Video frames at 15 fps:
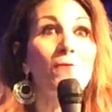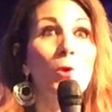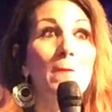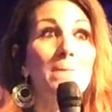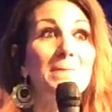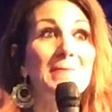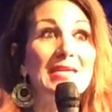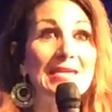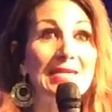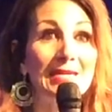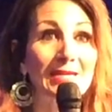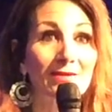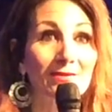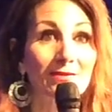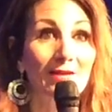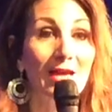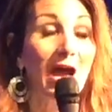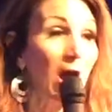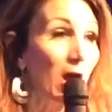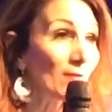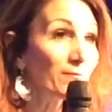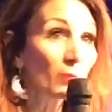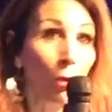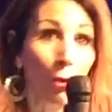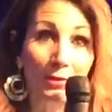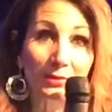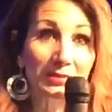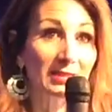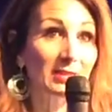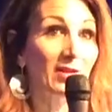for me. Of
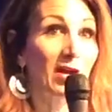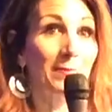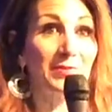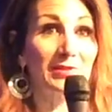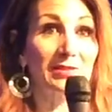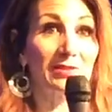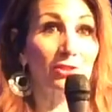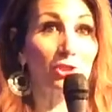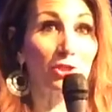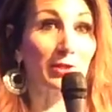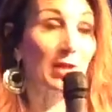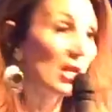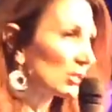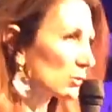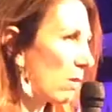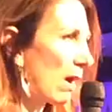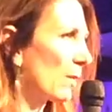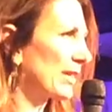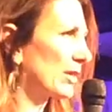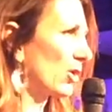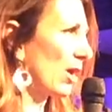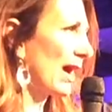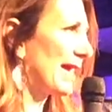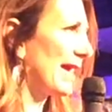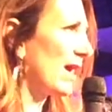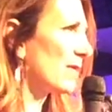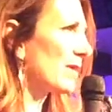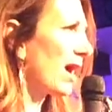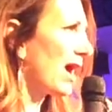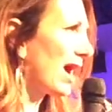course, the opposition. That's why we cry
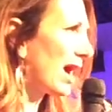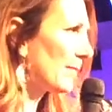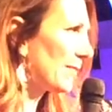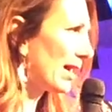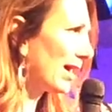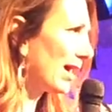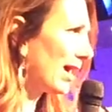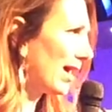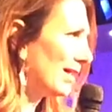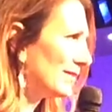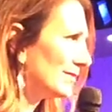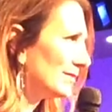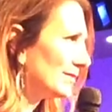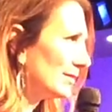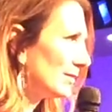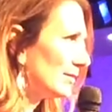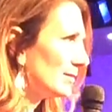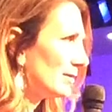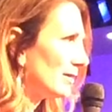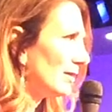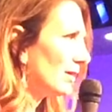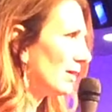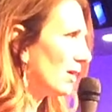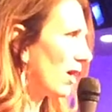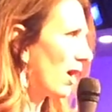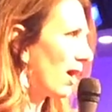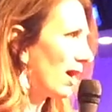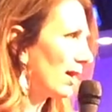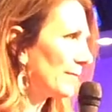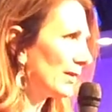out, Abba,
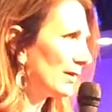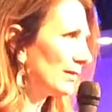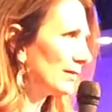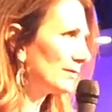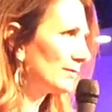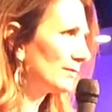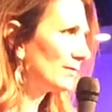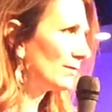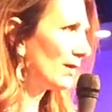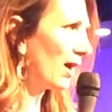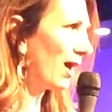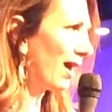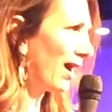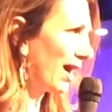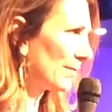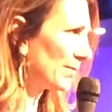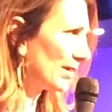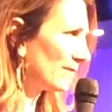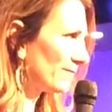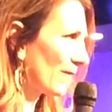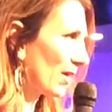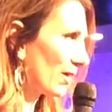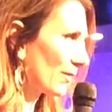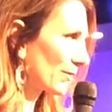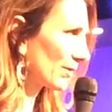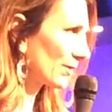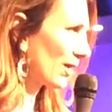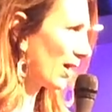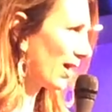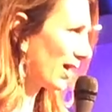Abba, Abba, Father,
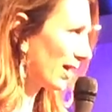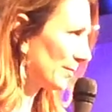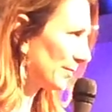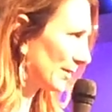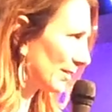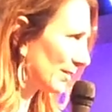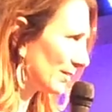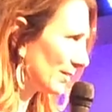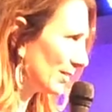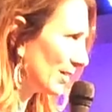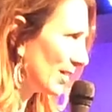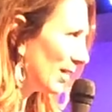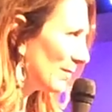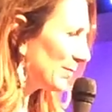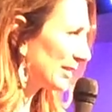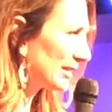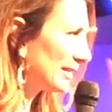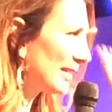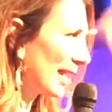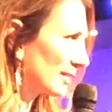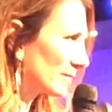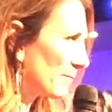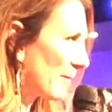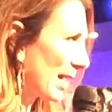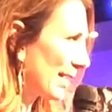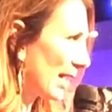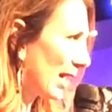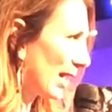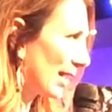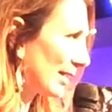Abba. But yet
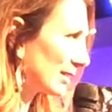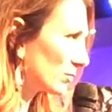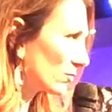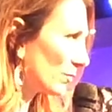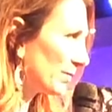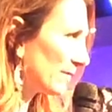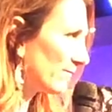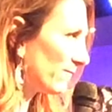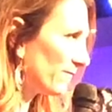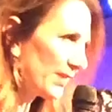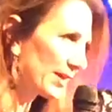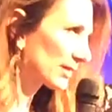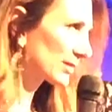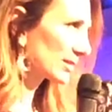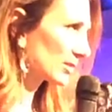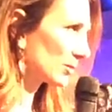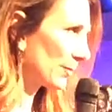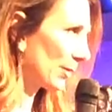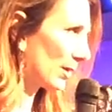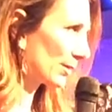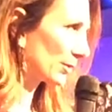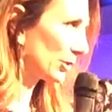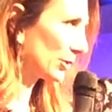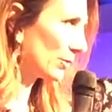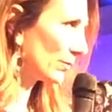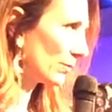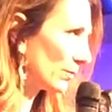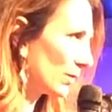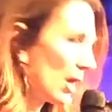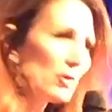my eyes will be fixed upon you,
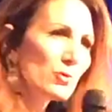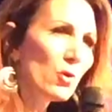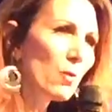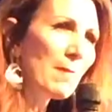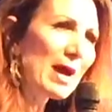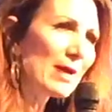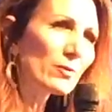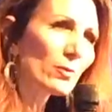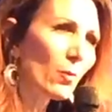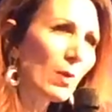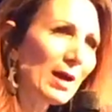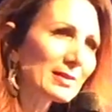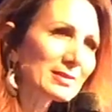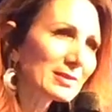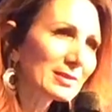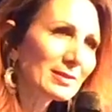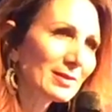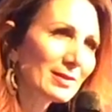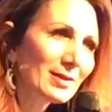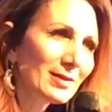no matter what. Hallelujah.